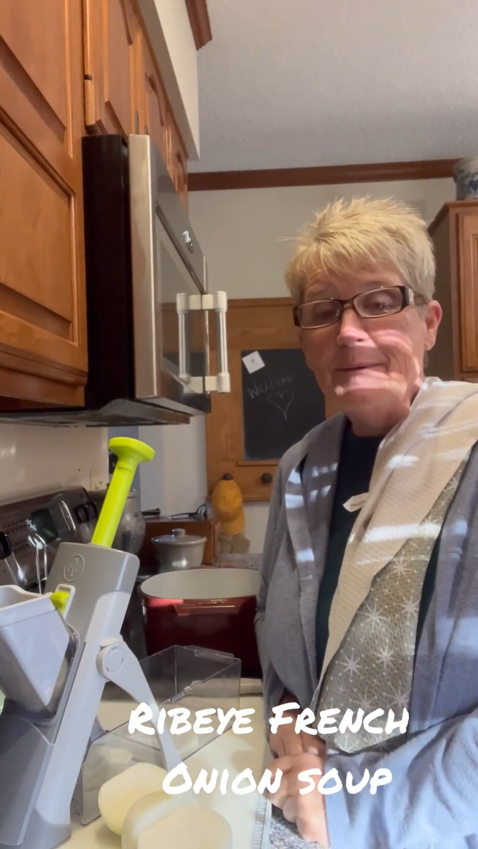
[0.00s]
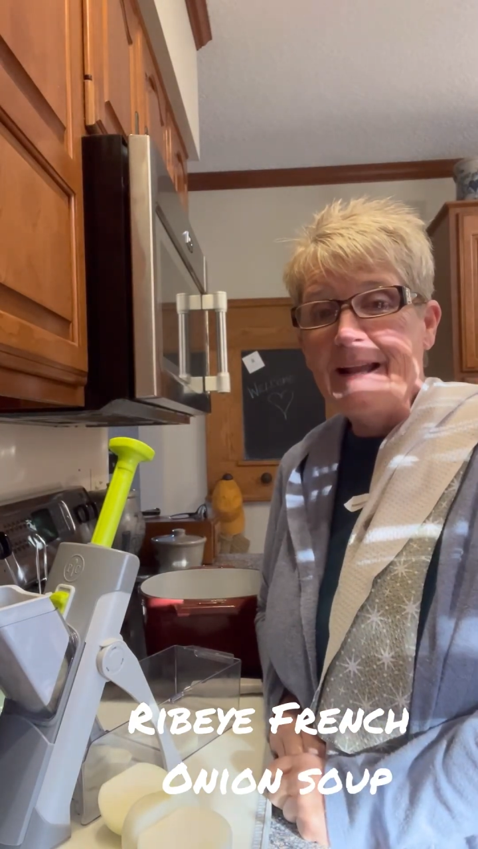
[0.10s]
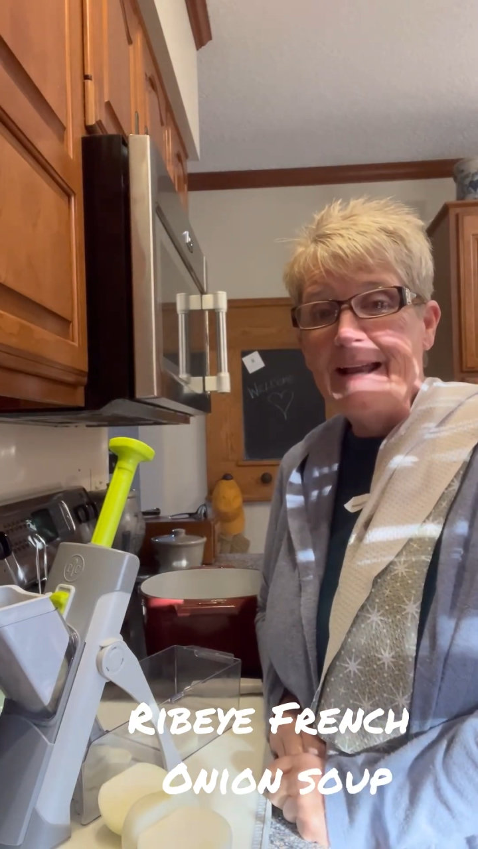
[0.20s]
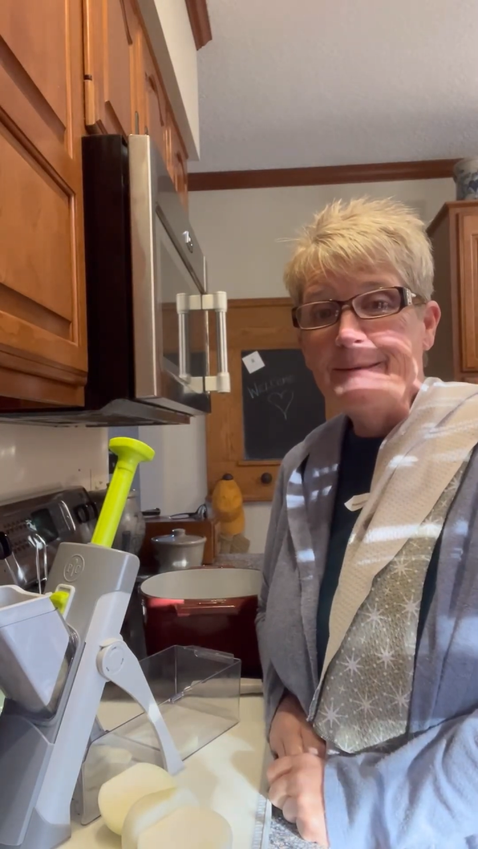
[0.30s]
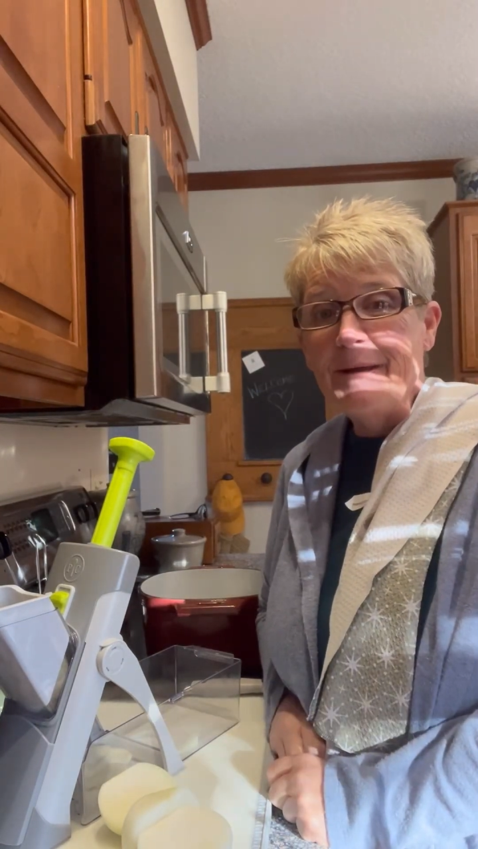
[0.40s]

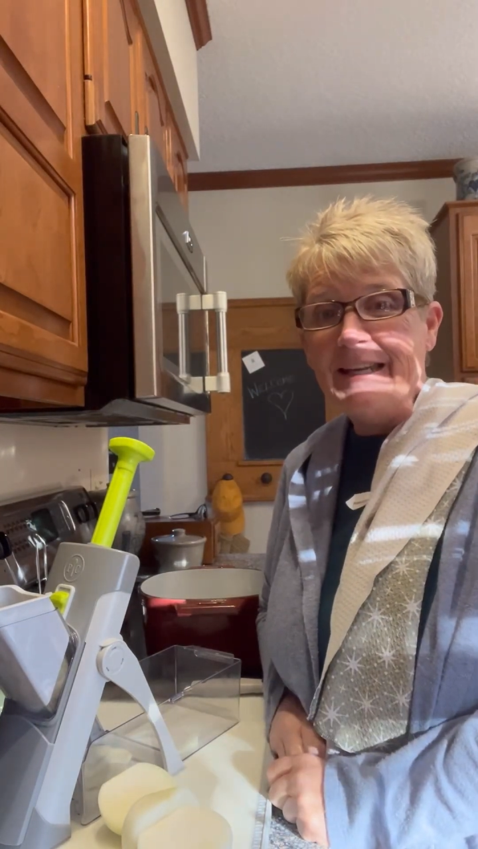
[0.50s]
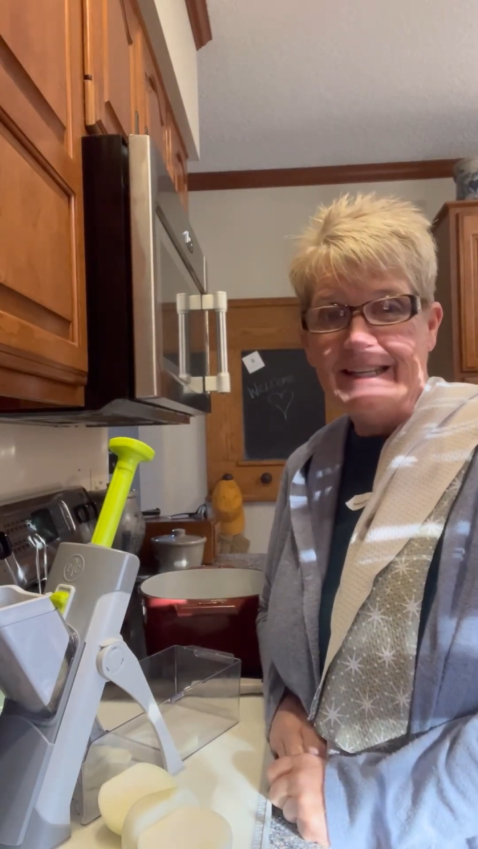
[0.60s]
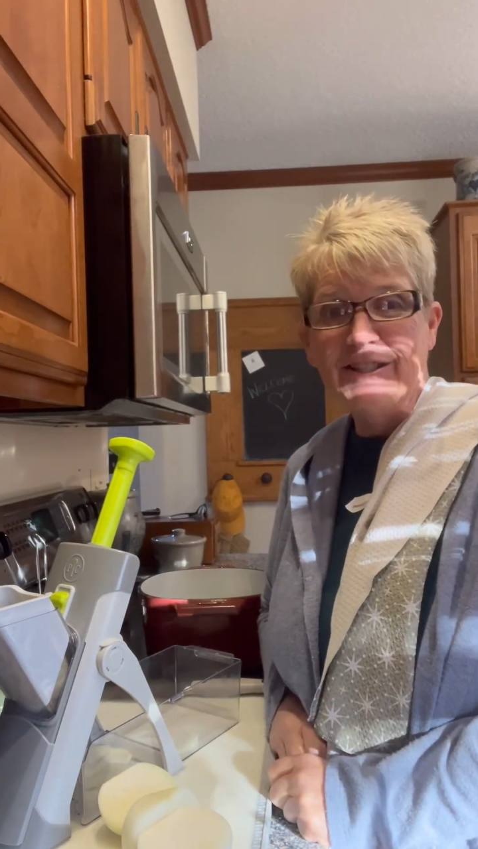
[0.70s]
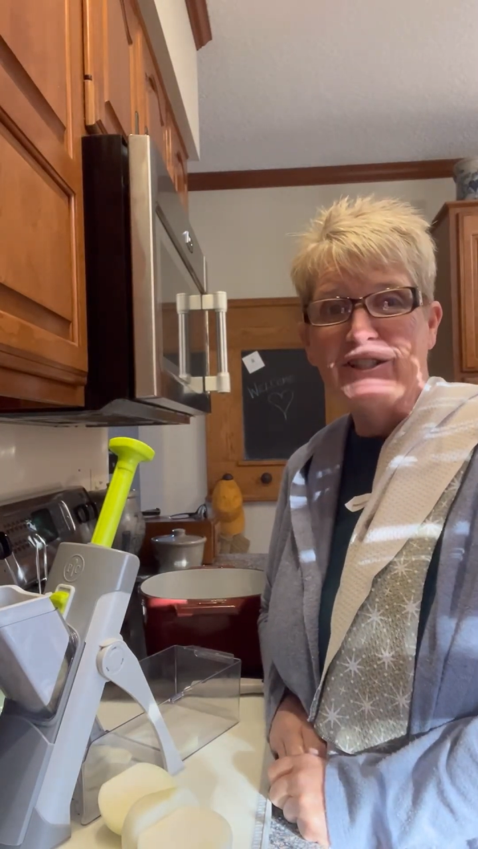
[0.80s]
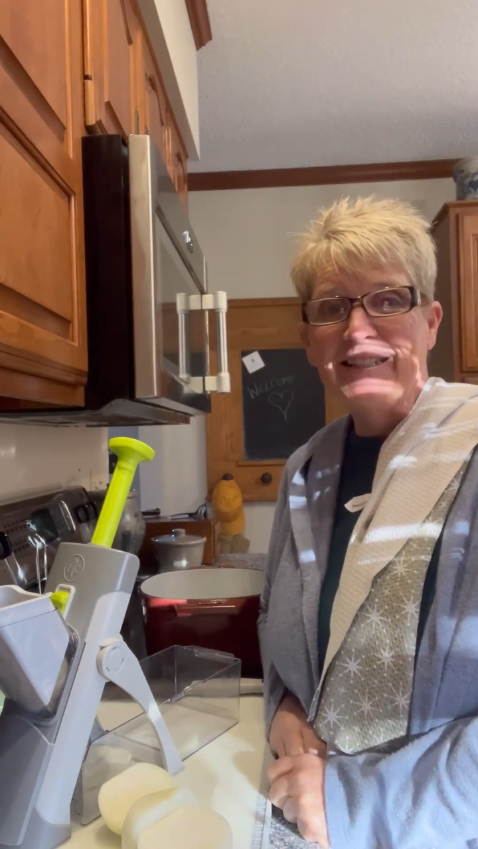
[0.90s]
on in my
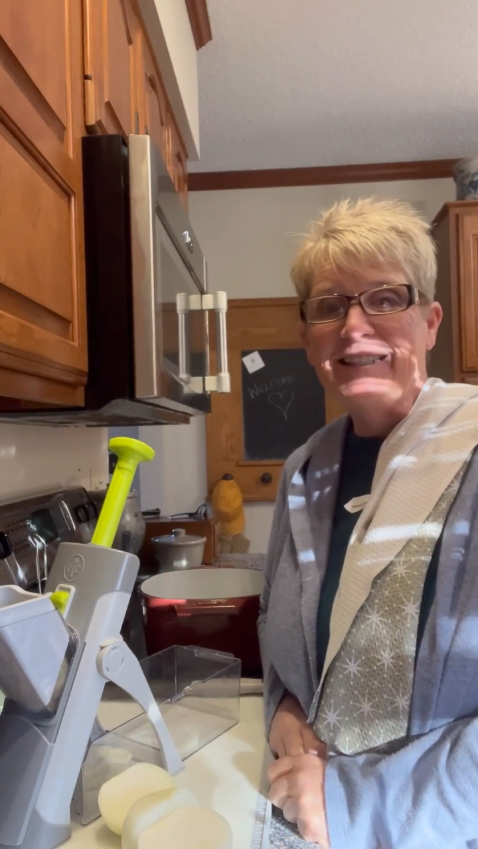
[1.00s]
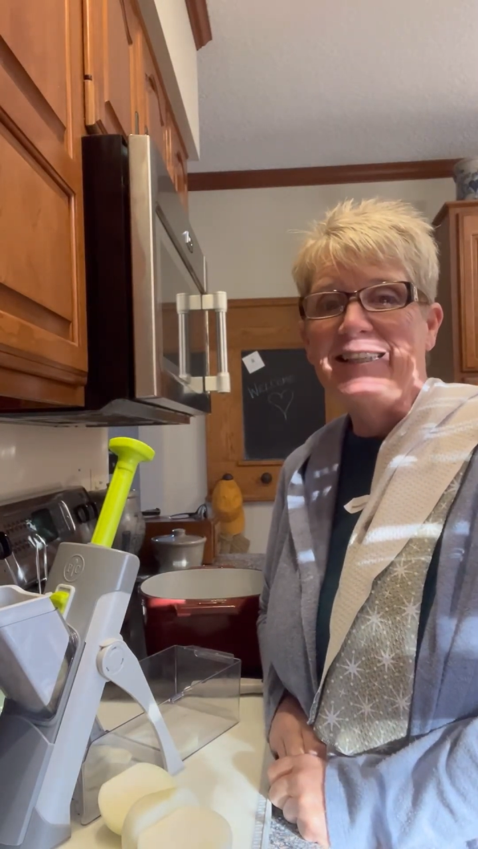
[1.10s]
kitchen.